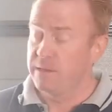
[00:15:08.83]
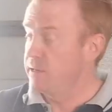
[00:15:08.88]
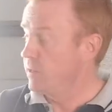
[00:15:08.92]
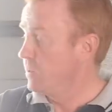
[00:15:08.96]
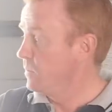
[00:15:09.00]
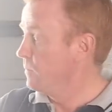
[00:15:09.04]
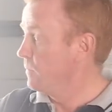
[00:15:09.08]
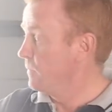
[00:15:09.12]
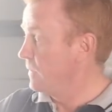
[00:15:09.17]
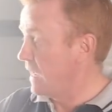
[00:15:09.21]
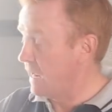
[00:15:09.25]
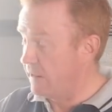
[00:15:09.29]
you
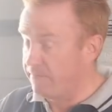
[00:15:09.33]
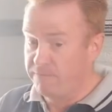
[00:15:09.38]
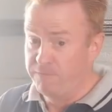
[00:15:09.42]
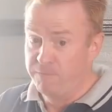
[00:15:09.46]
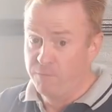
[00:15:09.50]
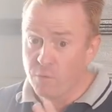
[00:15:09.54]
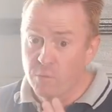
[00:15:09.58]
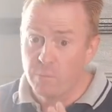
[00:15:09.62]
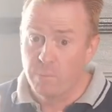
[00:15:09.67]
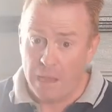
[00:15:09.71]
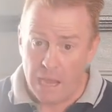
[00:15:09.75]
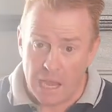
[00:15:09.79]
know, at
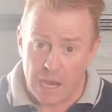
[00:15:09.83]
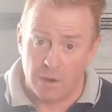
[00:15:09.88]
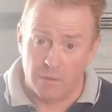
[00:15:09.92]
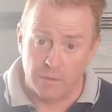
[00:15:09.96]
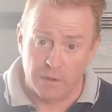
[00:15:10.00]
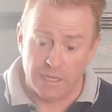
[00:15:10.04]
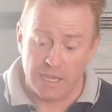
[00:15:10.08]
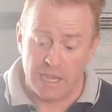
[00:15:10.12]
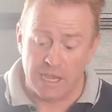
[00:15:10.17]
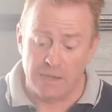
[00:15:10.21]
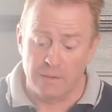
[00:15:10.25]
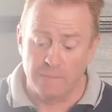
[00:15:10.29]
full power
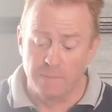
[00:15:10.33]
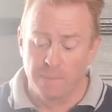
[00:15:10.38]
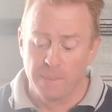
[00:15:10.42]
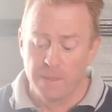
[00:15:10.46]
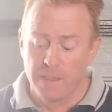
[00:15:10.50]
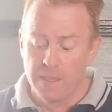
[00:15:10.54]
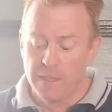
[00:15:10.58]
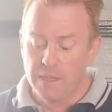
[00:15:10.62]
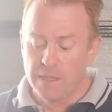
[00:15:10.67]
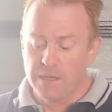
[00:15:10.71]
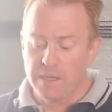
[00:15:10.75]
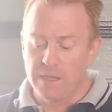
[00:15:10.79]
again.
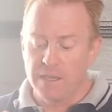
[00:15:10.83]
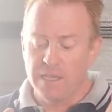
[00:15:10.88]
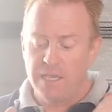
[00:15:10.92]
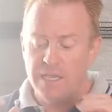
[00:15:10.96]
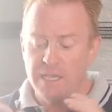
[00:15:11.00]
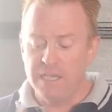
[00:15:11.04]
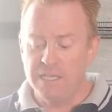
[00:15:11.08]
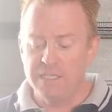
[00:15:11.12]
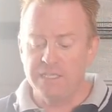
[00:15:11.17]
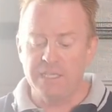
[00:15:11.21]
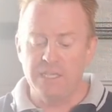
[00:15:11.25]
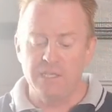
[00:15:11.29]
Now,
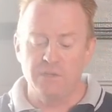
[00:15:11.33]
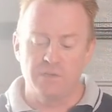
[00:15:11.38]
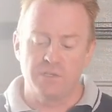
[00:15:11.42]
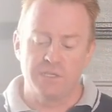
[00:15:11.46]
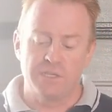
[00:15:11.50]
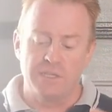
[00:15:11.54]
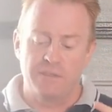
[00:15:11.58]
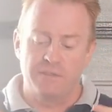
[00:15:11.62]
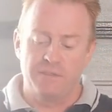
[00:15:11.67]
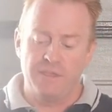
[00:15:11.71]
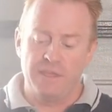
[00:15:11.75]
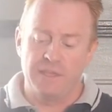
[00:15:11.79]
here's the
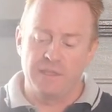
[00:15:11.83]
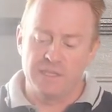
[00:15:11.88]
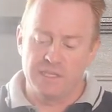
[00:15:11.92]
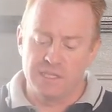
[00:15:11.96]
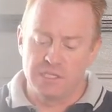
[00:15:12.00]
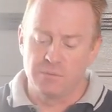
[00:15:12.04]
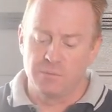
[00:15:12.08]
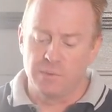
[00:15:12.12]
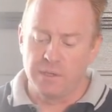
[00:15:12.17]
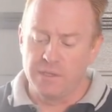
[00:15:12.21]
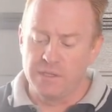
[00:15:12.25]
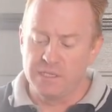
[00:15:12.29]
interesting thing. This
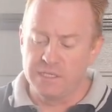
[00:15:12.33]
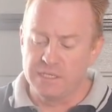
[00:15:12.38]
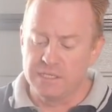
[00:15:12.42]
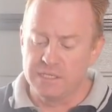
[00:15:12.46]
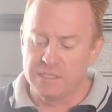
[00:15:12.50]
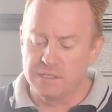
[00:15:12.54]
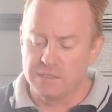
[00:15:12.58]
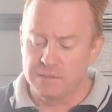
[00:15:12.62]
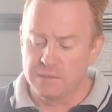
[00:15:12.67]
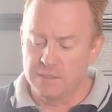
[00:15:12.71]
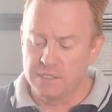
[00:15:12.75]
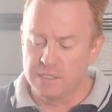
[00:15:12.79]
is where this
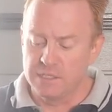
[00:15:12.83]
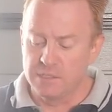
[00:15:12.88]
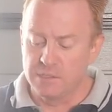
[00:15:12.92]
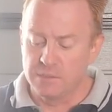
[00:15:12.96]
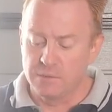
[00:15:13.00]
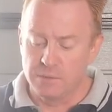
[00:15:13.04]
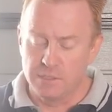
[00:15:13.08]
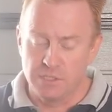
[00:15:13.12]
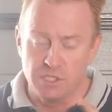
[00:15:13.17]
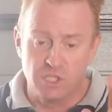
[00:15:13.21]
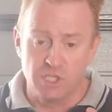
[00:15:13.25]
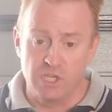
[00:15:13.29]

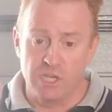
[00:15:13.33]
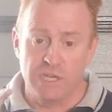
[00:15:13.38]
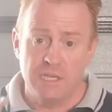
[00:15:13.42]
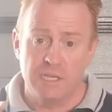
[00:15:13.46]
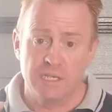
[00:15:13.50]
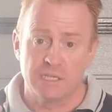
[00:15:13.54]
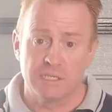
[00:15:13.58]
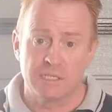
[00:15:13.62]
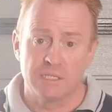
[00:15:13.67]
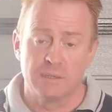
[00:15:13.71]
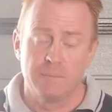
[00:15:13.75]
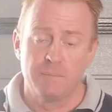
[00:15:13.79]
is
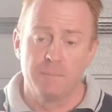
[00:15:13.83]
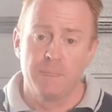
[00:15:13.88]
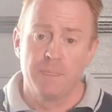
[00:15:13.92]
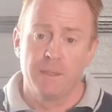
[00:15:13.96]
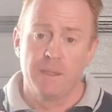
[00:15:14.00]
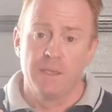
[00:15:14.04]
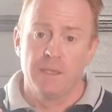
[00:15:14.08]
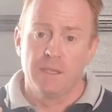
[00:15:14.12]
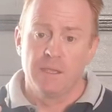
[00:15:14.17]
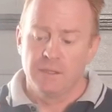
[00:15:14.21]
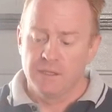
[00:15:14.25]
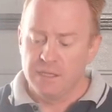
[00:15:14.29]
genius.
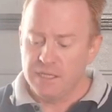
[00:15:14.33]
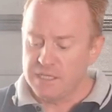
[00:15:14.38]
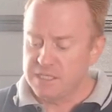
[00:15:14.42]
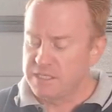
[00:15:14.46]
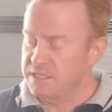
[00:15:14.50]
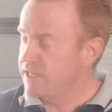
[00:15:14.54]
Let's